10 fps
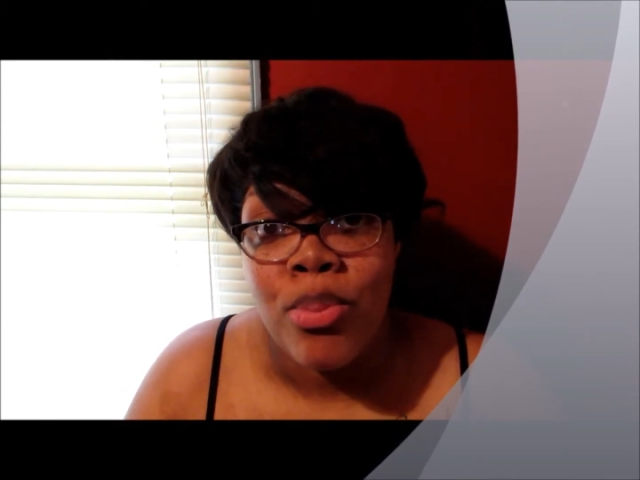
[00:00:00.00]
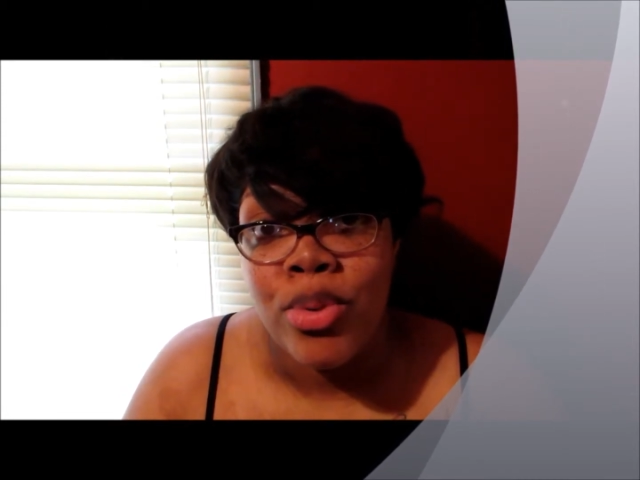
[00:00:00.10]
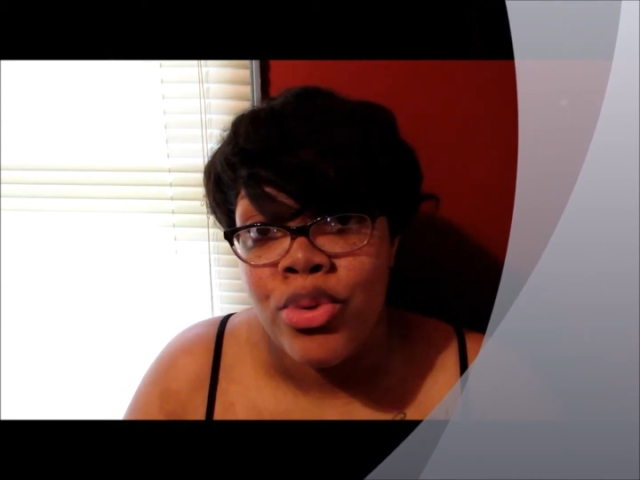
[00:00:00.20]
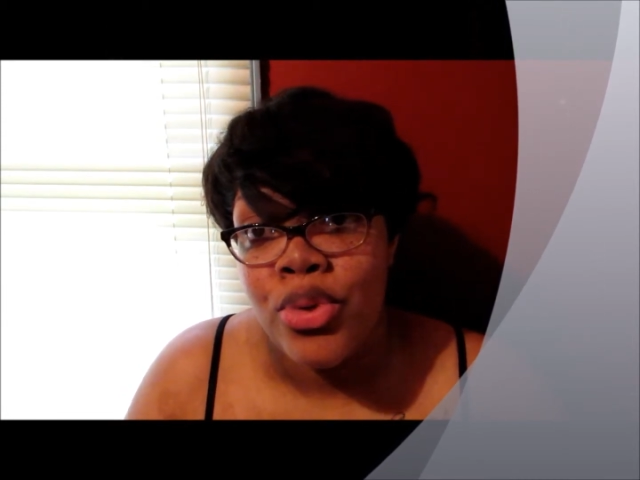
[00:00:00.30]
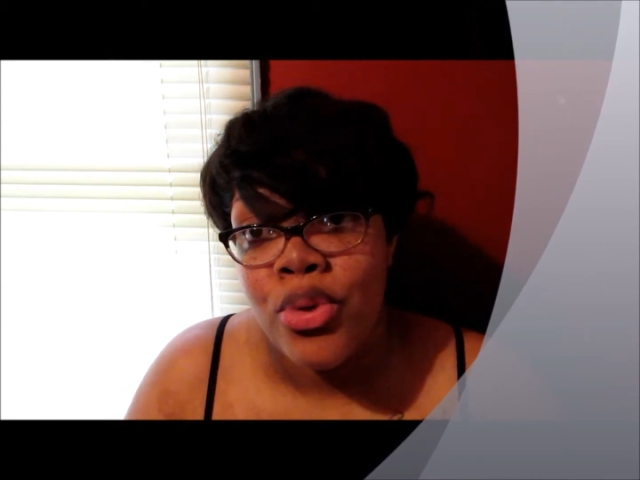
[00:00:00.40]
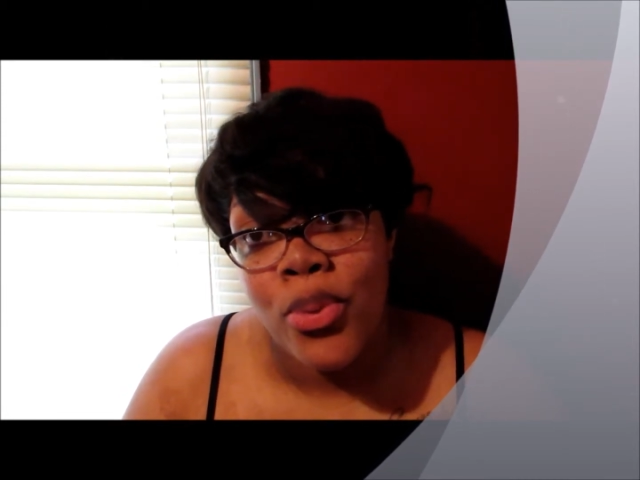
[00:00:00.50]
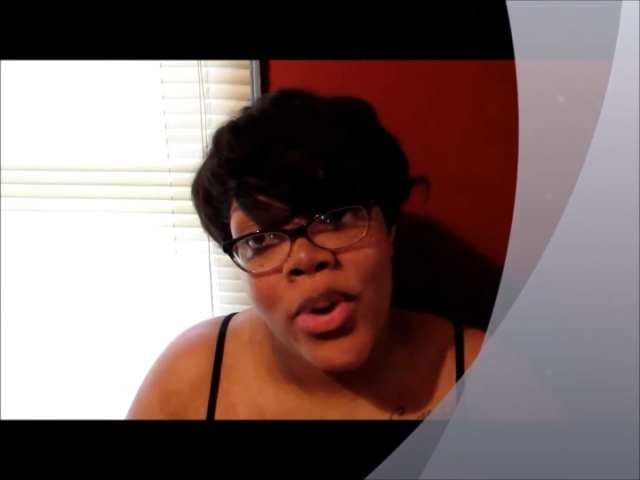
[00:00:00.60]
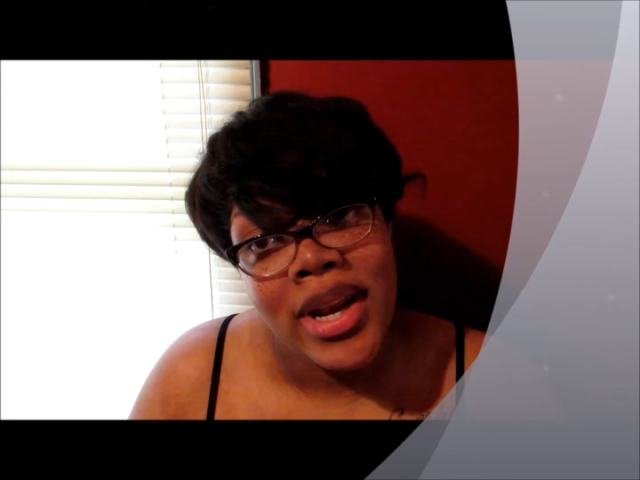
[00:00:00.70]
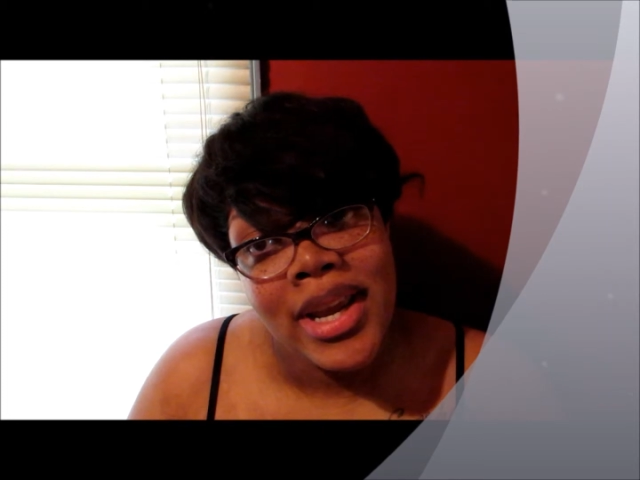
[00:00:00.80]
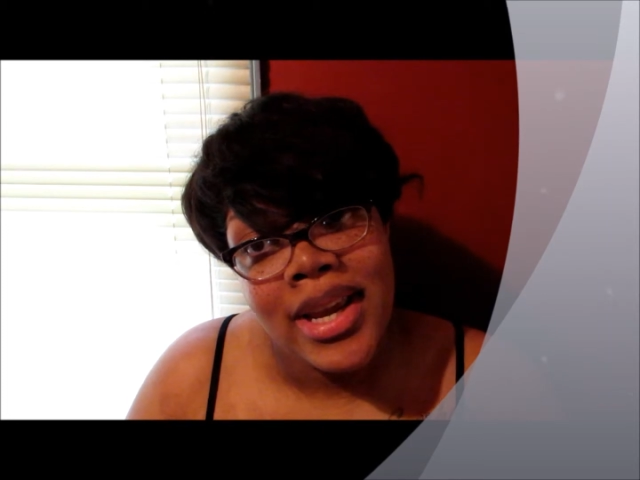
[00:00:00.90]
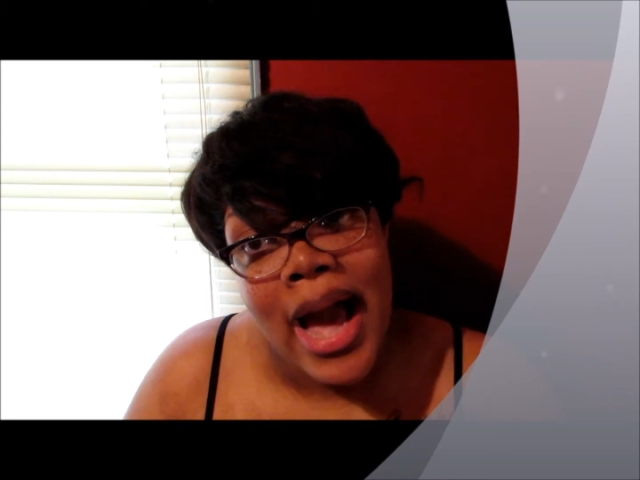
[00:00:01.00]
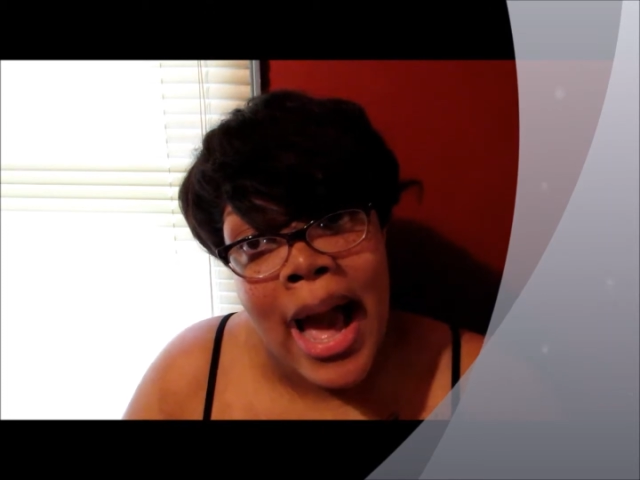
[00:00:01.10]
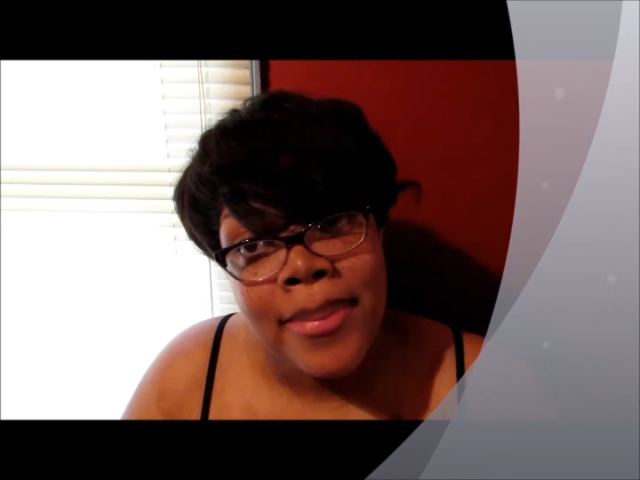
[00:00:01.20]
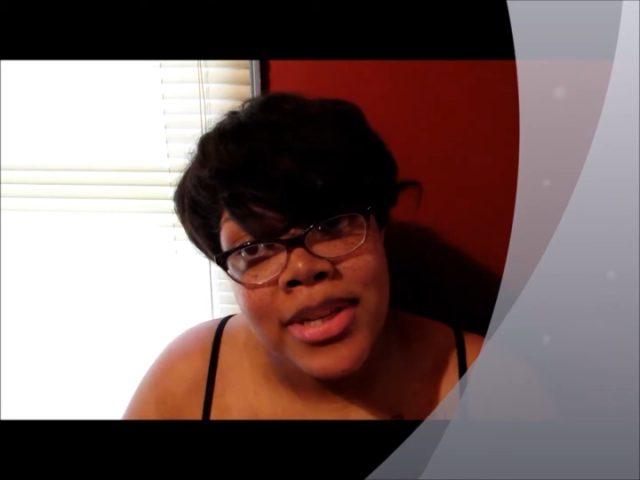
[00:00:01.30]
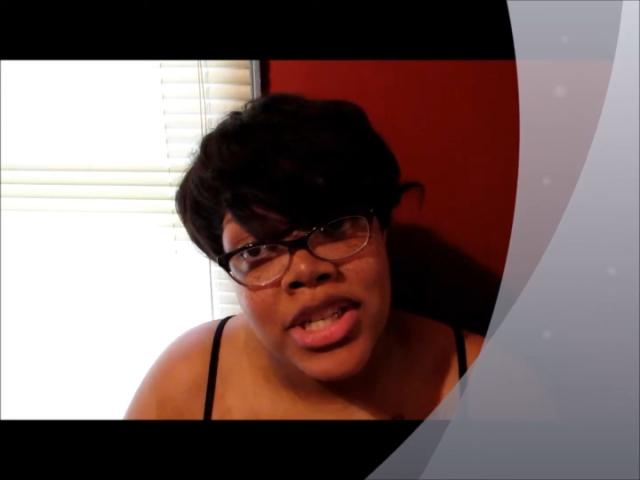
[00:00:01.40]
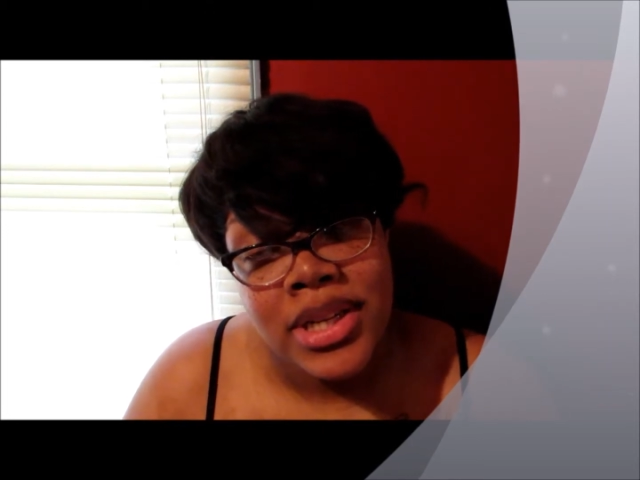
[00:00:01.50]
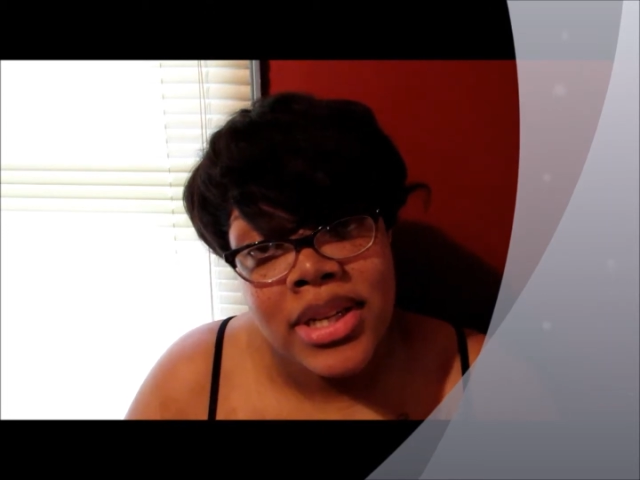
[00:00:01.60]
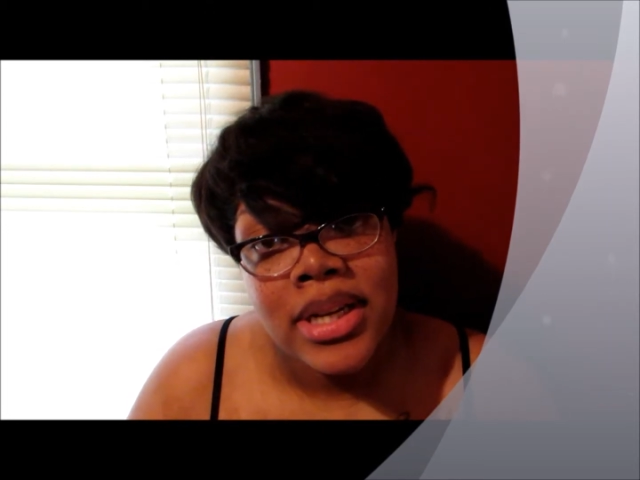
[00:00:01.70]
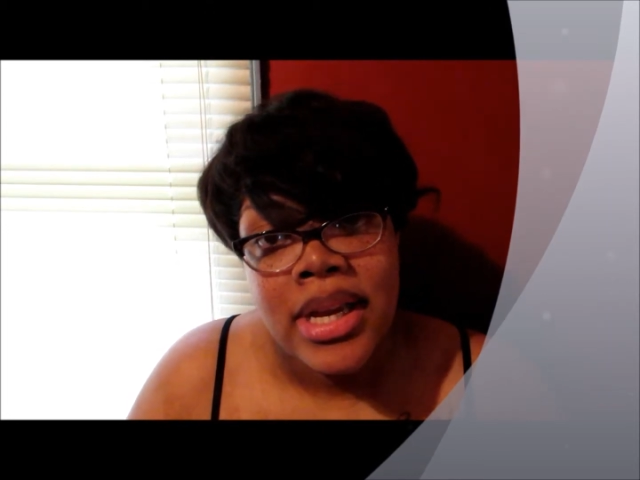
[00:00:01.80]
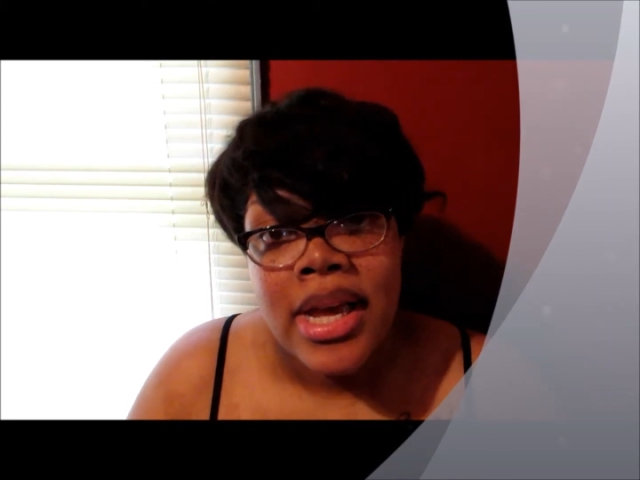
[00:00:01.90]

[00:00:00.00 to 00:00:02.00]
booth renting option